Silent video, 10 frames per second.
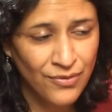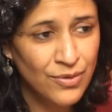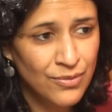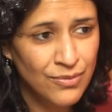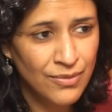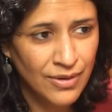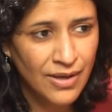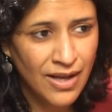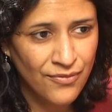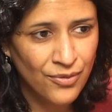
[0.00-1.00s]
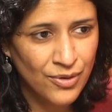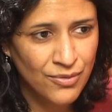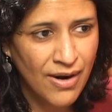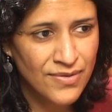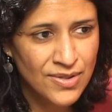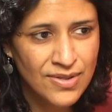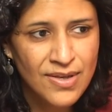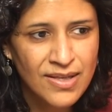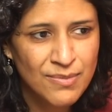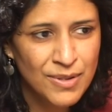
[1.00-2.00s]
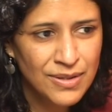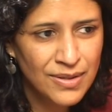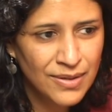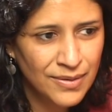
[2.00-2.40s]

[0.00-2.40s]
you gone for a driver's assessment?